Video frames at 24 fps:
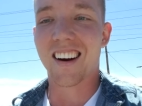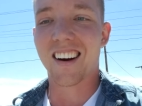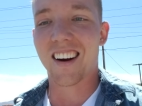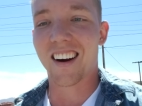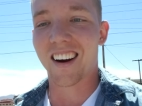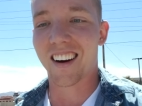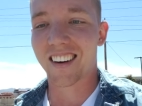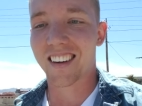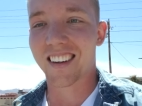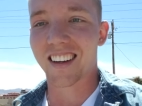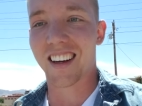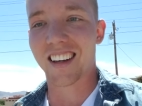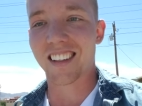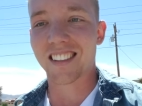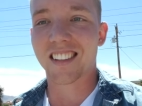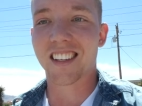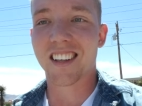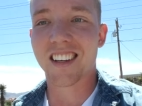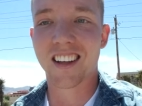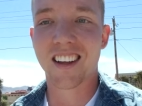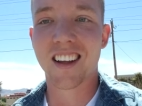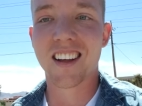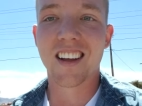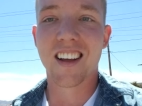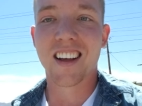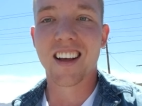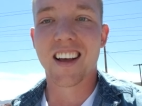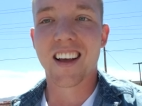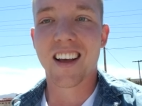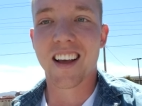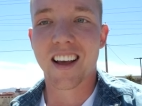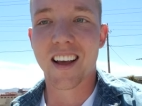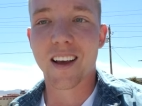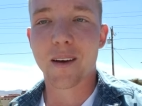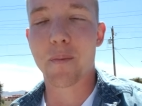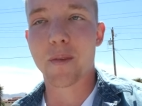All right, guys.
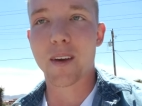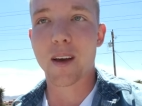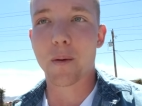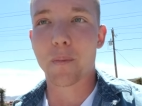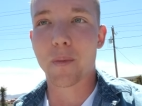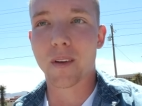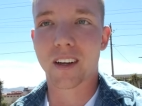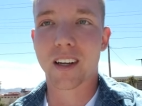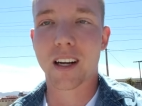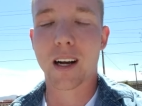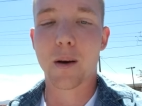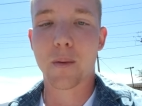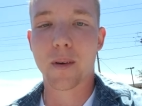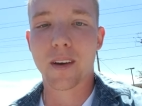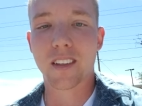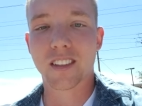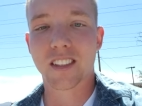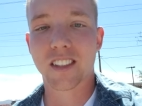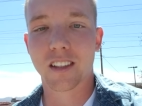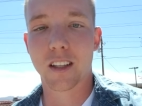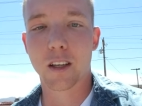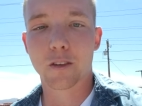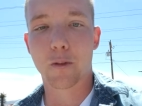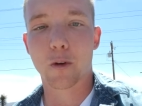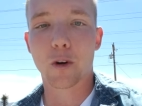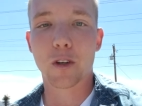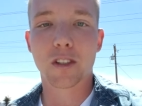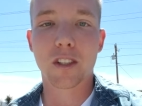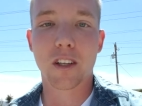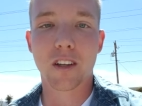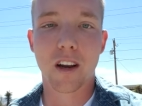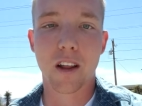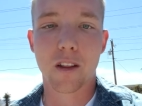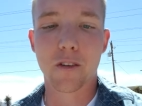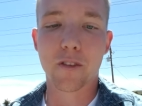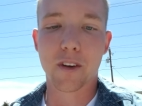Hit me up in the comments. Look forward
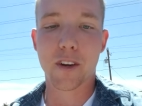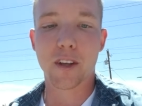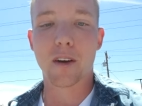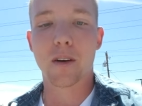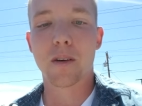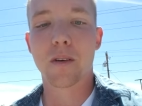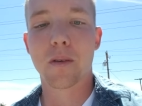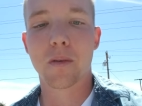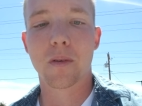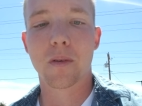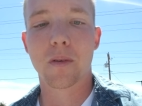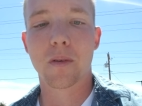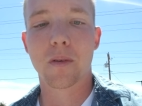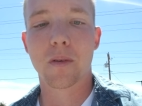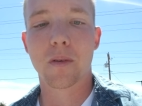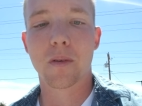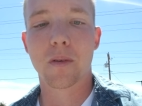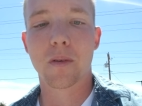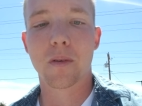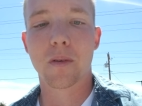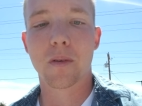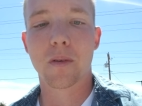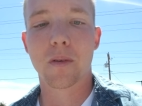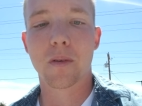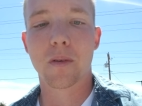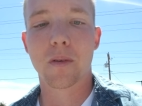to another video. Peace.